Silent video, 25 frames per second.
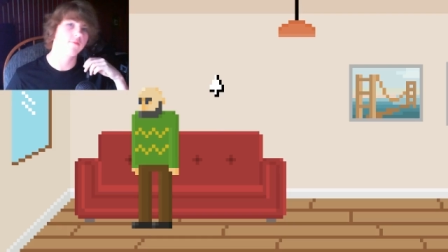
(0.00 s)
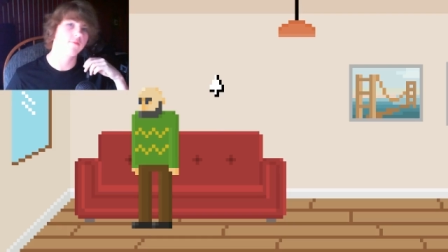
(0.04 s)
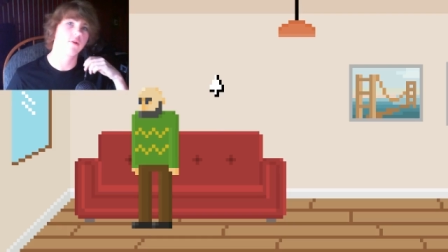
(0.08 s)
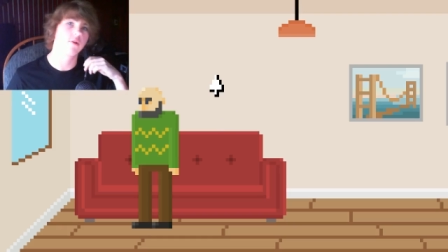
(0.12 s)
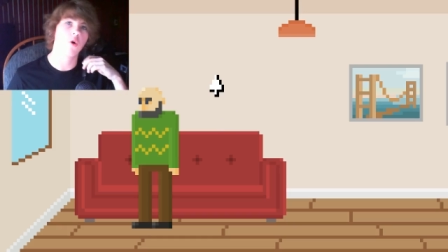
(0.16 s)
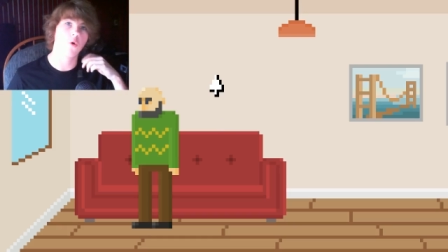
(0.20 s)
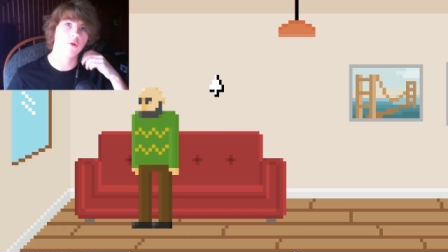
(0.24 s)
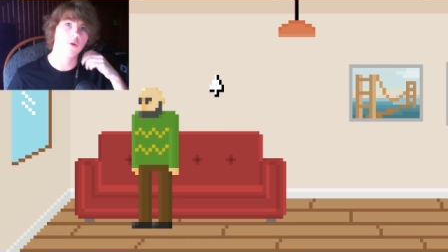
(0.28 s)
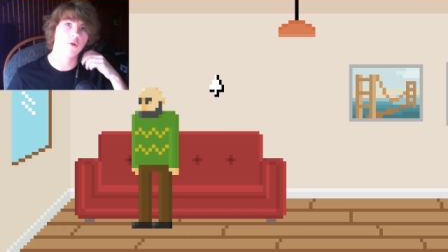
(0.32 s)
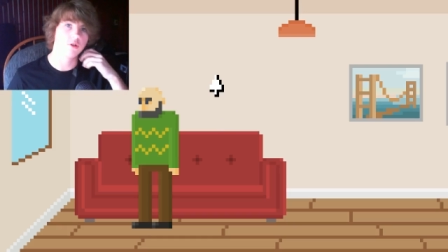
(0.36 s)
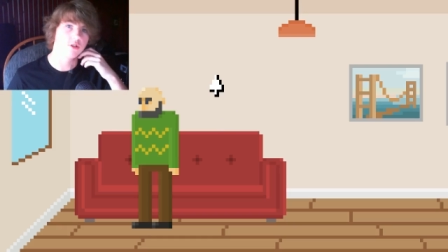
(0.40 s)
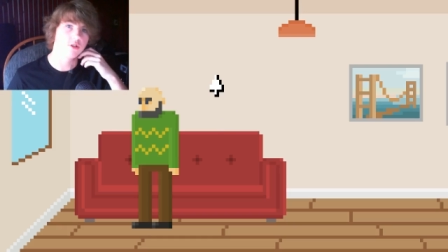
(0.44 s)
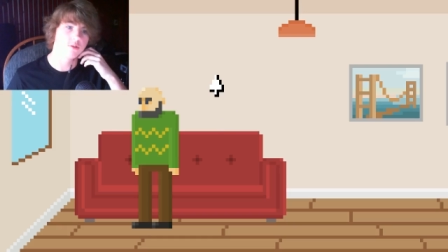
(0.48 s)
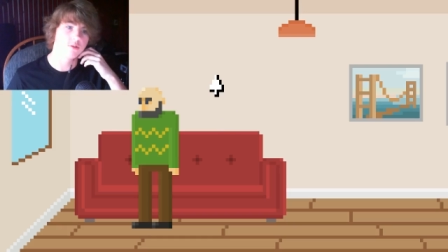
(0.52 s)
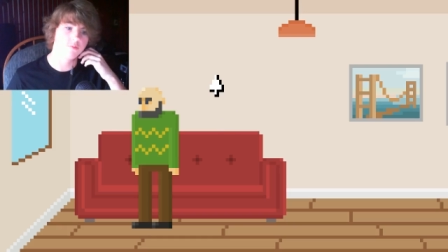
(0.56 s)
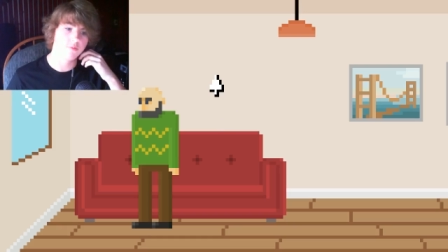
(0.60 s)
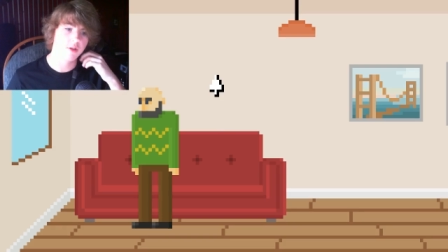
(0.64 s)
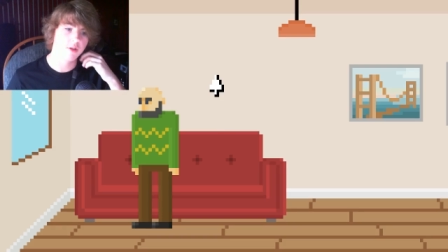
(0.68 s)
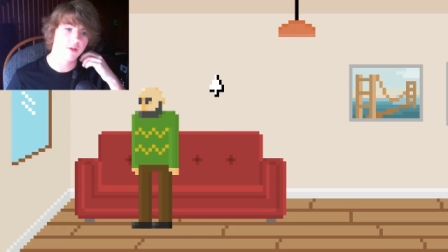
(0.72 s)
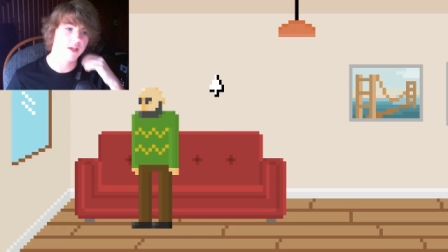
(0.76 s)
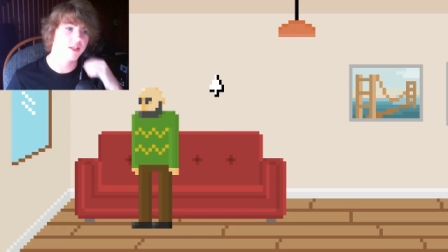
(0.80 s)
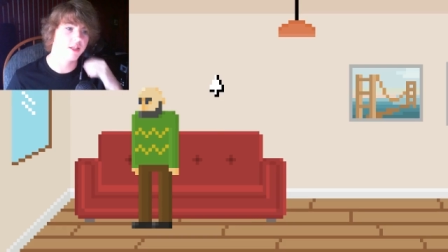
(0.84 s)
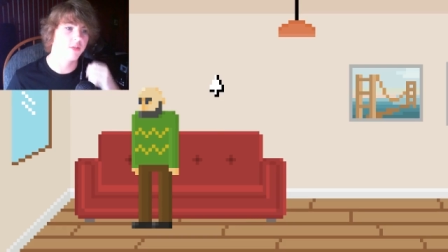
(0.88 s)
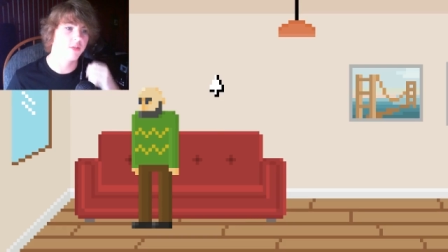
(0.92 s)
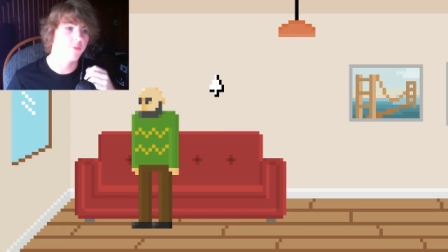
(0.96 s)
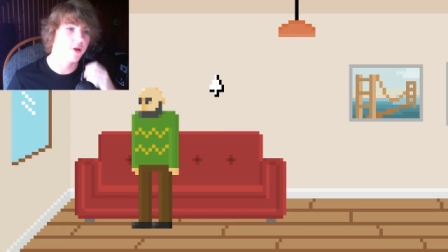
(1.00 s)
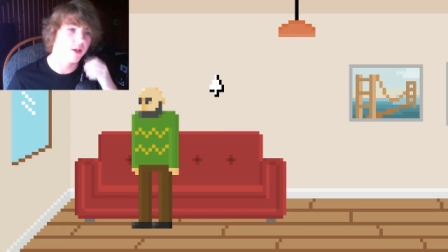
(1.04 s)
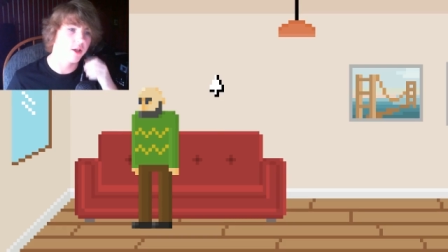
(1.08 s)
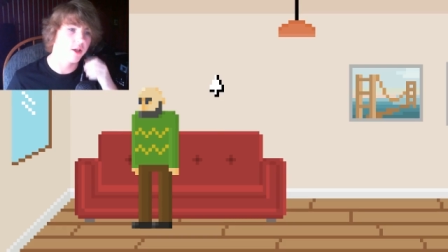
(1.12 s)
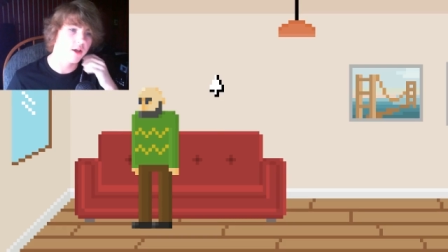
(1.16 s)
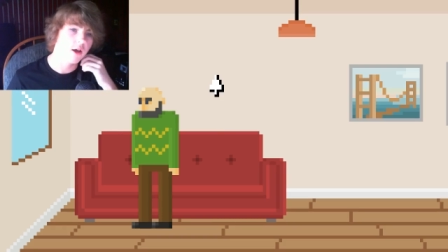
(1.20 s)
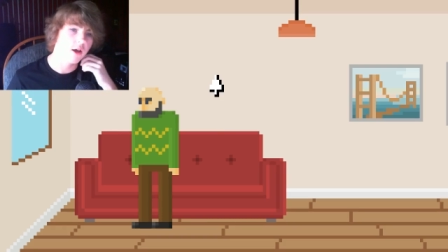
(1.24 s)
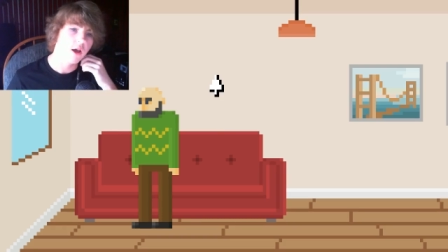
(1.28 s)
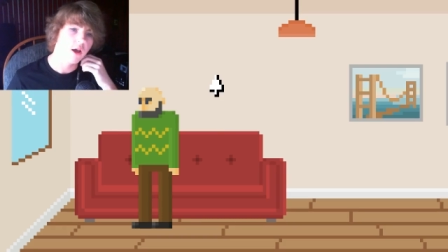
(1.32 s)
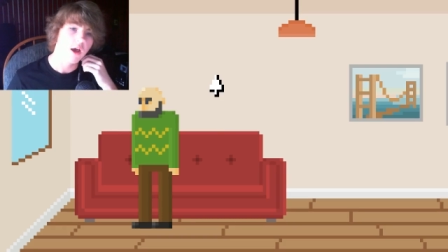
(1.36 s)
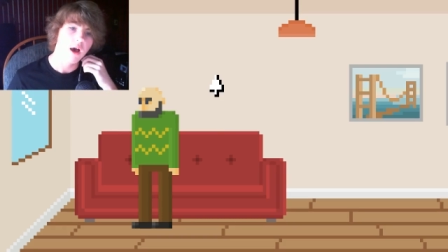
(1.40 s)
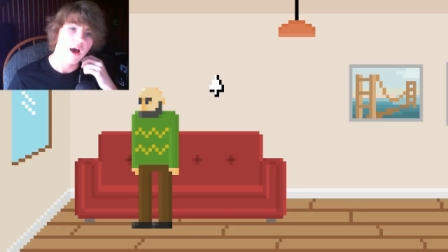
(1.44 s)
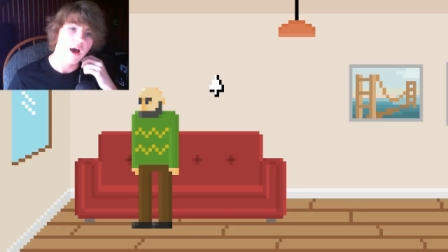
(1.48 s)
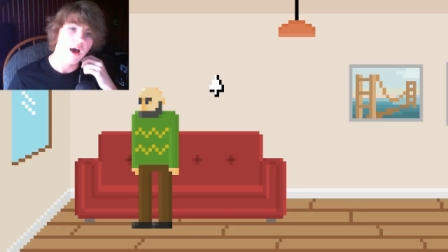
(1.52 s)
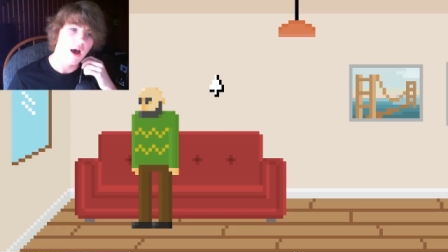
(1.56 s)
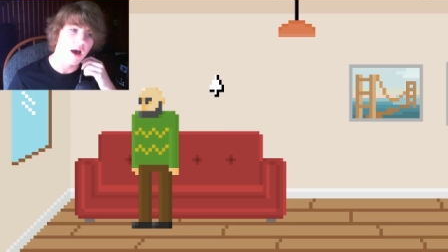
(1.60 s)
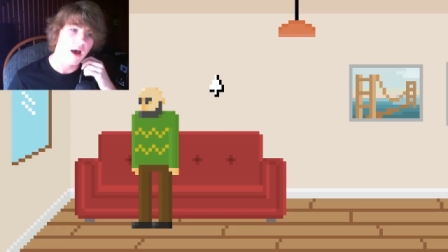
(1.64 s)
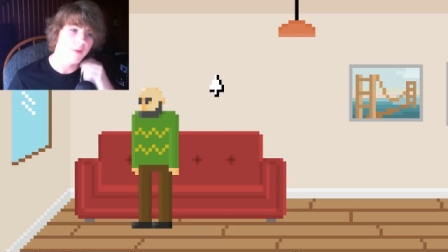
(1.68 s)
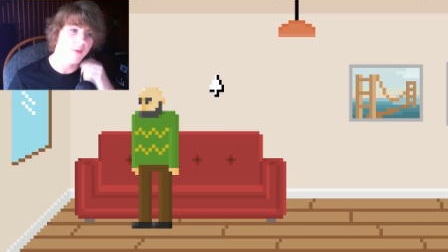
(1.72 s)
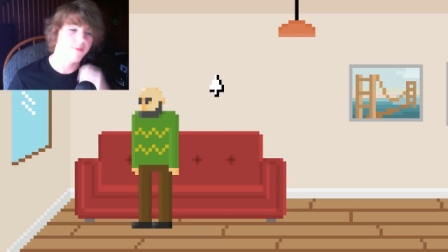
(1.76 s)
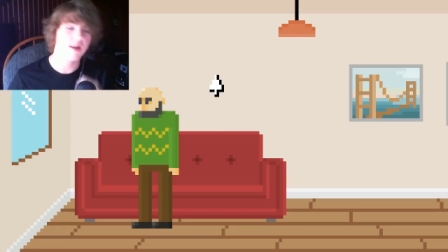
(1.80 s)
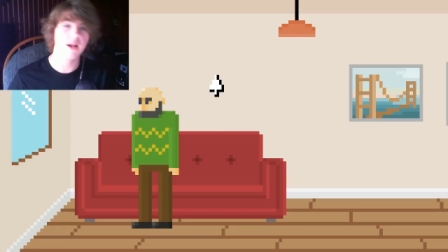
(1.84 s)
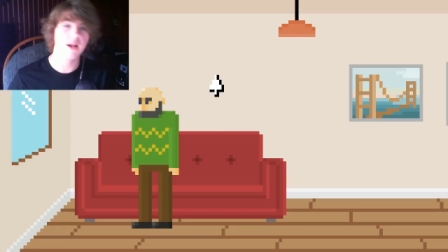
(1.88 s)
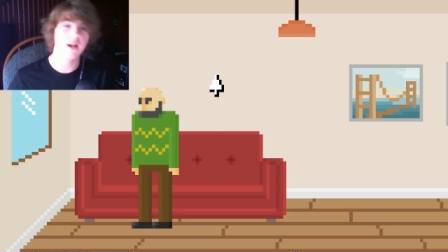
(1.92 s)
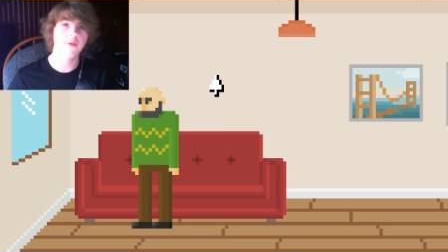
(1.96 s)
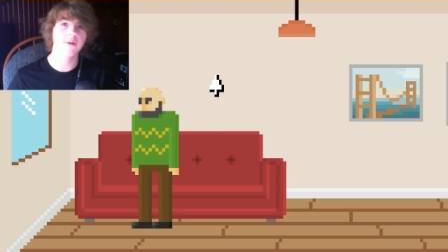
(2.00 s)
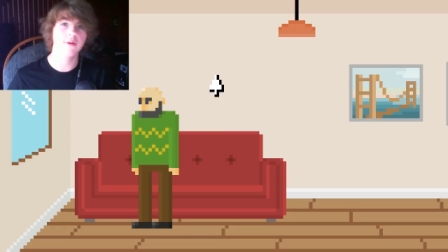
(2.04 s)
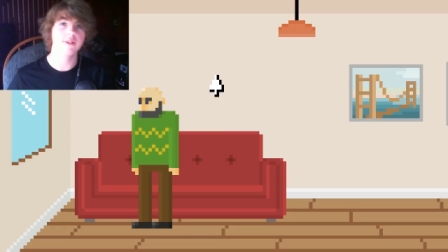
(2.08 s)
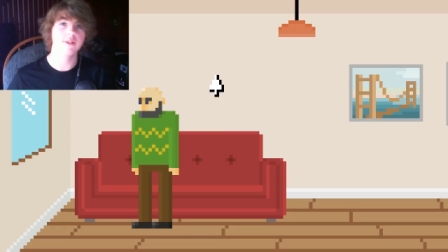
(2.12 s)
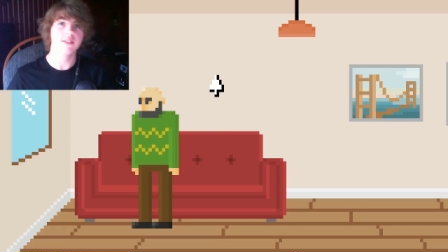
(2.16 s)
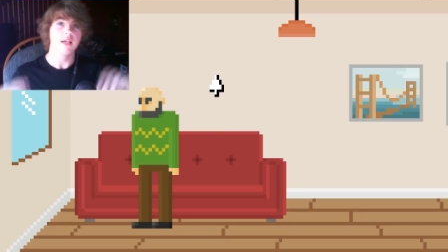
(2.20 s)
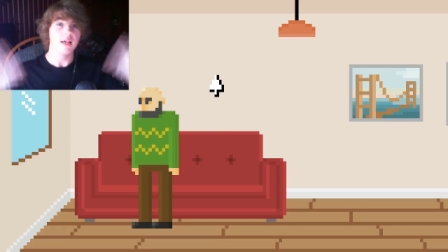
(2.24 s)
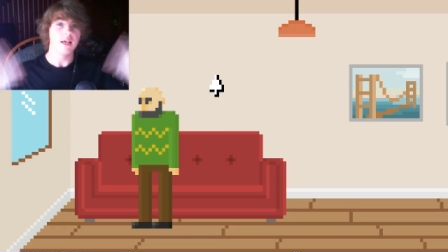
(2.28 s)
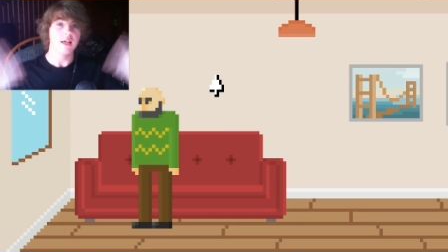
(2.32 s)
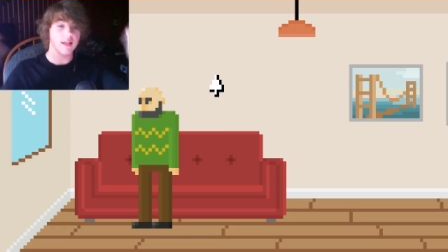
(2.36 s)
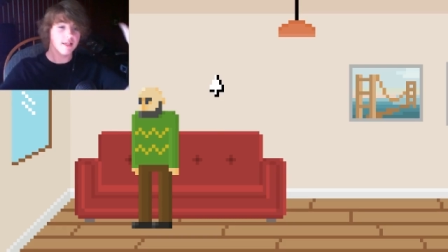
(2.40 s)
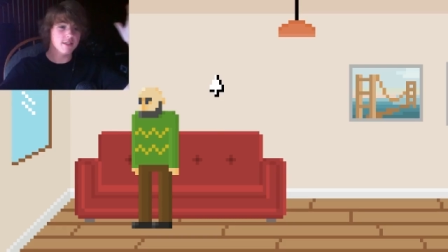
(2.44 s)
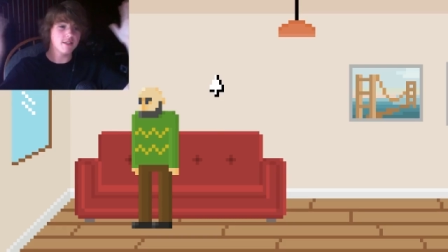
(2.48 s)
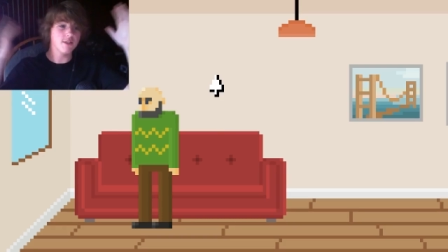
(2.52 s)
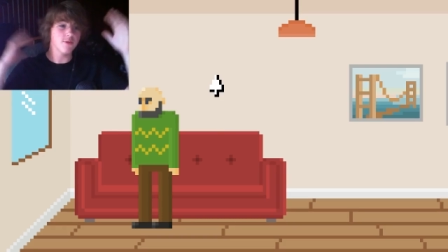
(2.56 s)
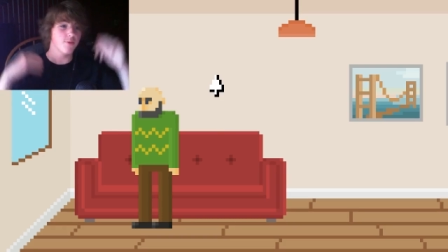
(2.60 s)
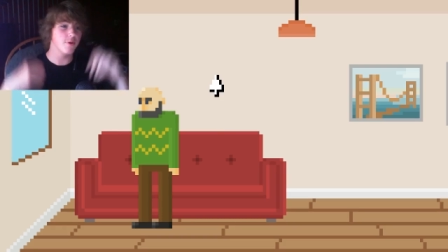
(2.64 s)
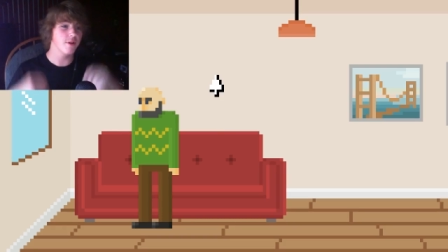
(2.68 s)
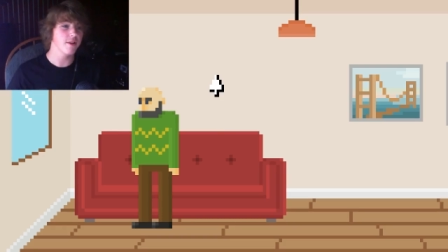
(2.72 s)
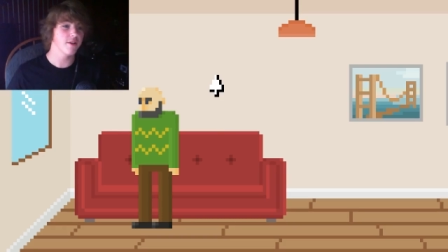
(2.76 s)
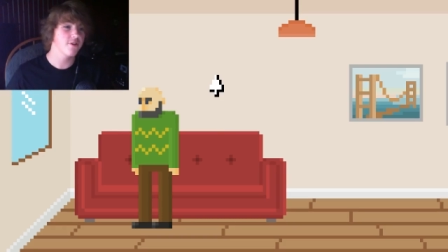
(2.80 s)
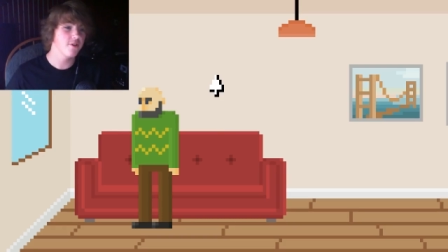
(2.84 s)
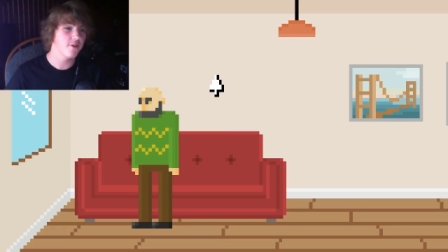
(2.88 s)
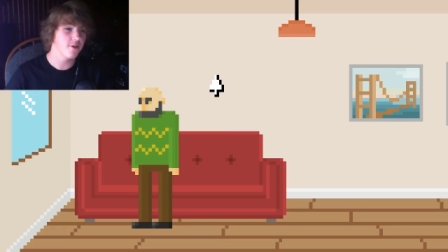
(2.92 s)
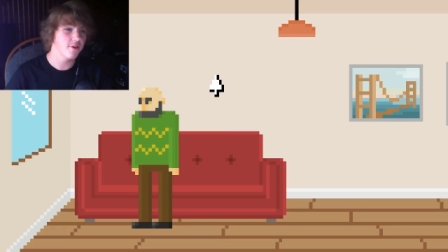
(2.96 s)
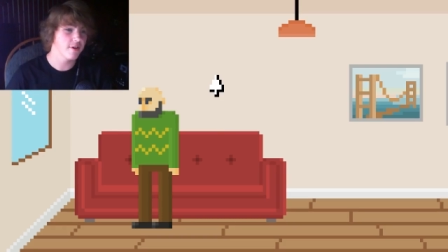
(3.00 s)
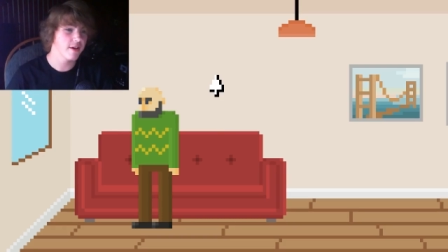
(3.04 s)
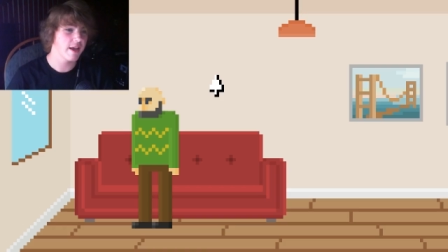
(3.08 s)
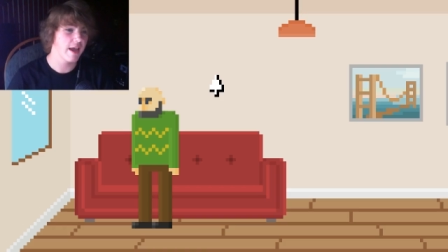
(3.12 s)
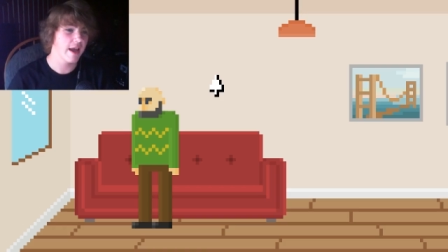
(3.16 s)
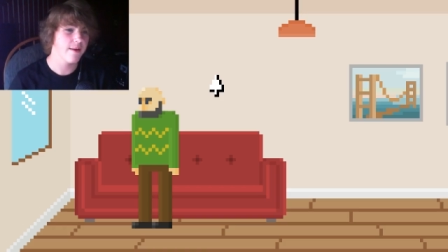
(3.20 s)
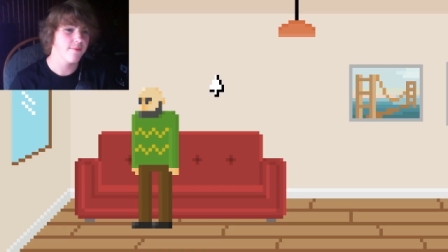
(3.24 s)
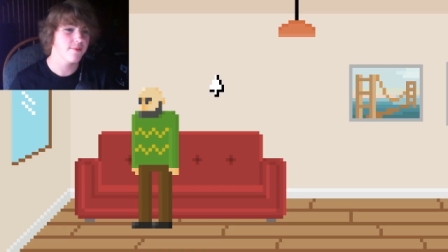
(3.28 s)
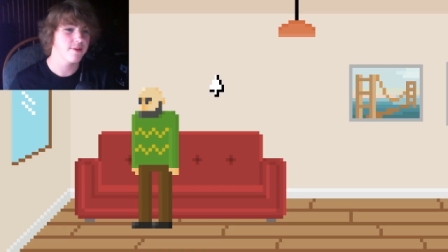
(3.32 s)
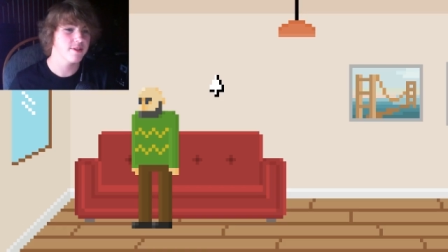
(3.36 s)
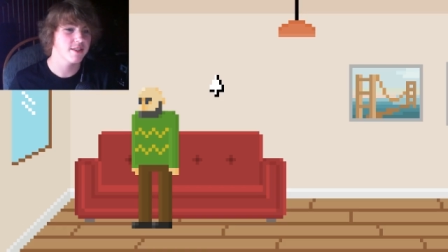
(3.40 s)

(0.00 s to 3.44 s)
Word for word: Cord just hit the mic. Uh, but anyways, this is a really cool game.